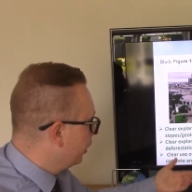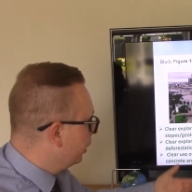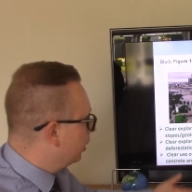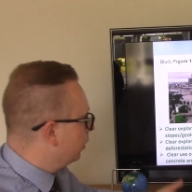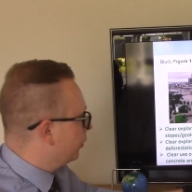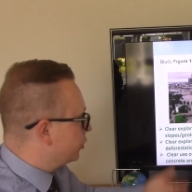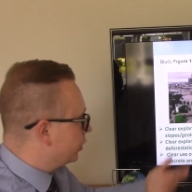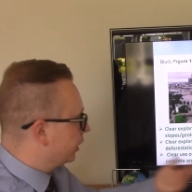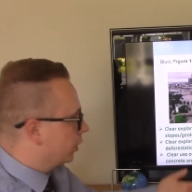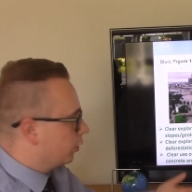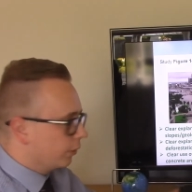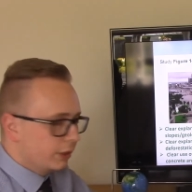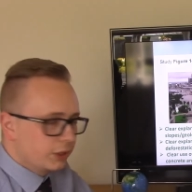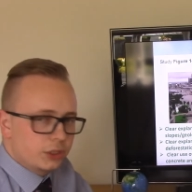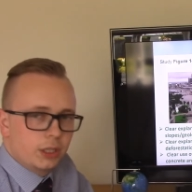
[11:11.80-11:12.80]
which
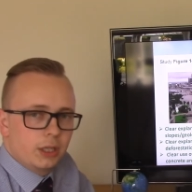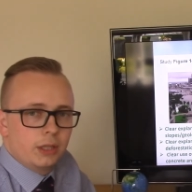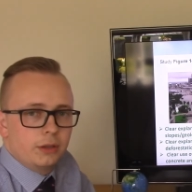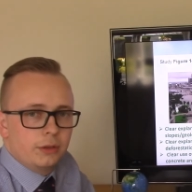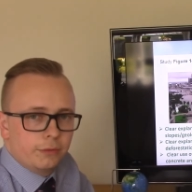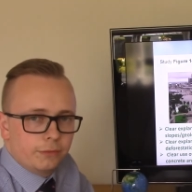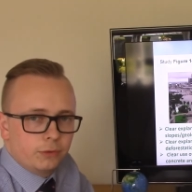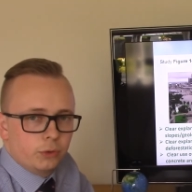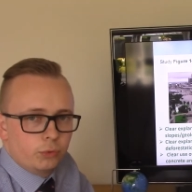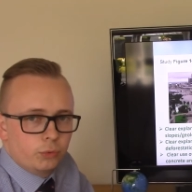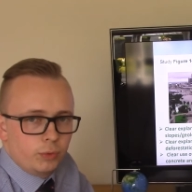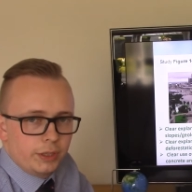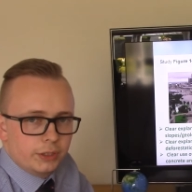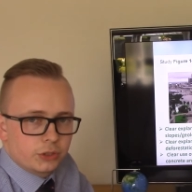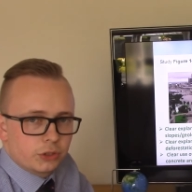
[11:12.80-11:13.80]
increase the flood
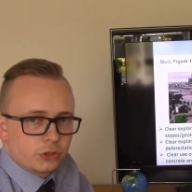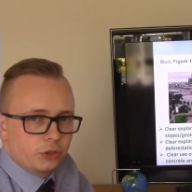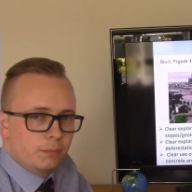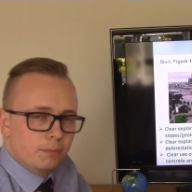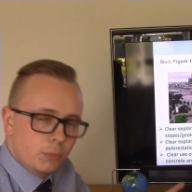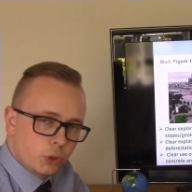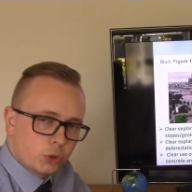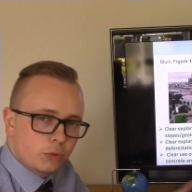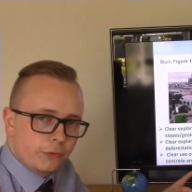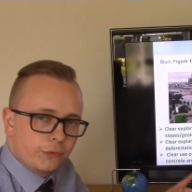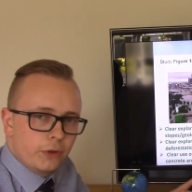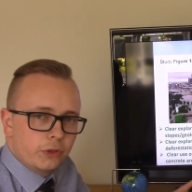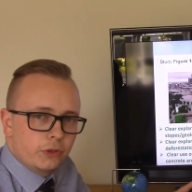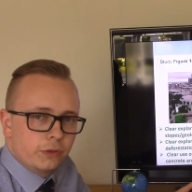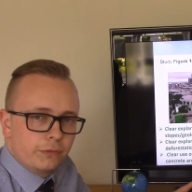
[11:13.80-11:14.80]
risk. So you must refer
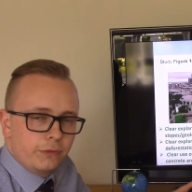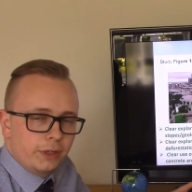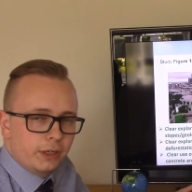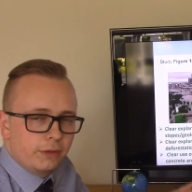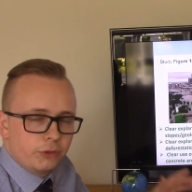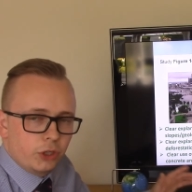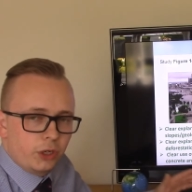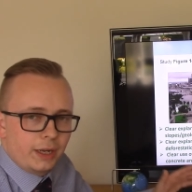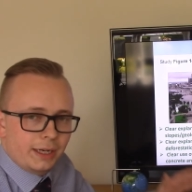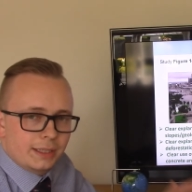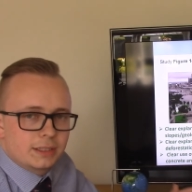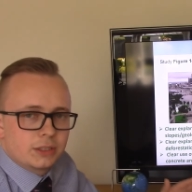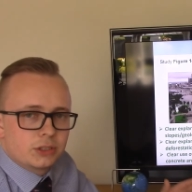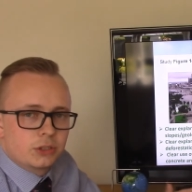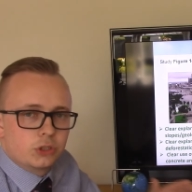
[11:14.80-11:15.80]
to the figure if you're going to
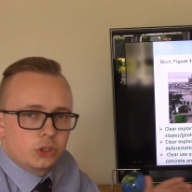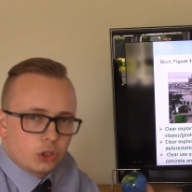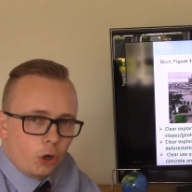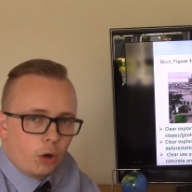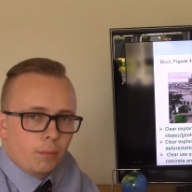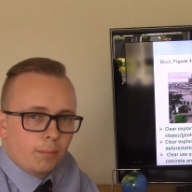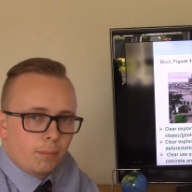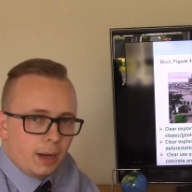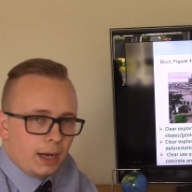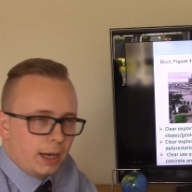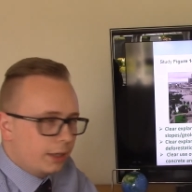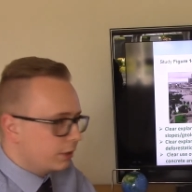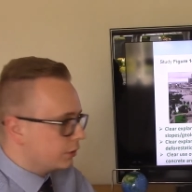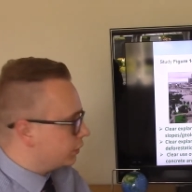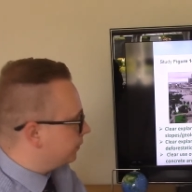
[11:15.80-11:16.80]
access the top
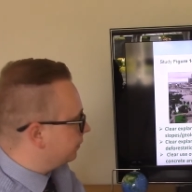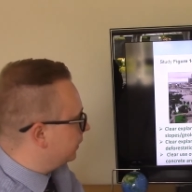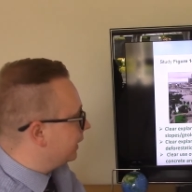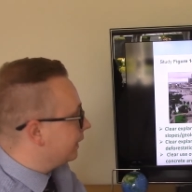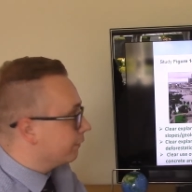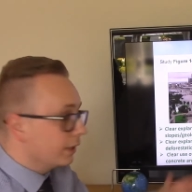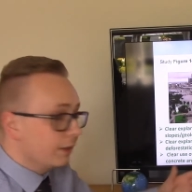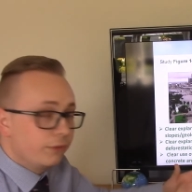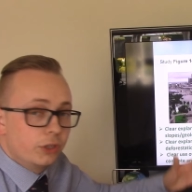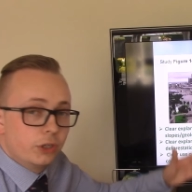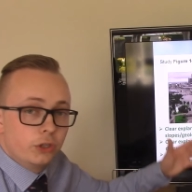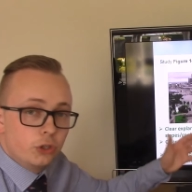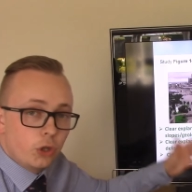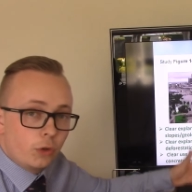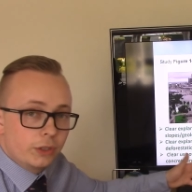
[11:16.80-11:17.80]
marks, even if your
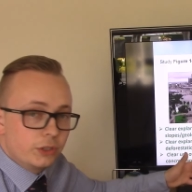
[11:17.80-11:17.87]
knowledge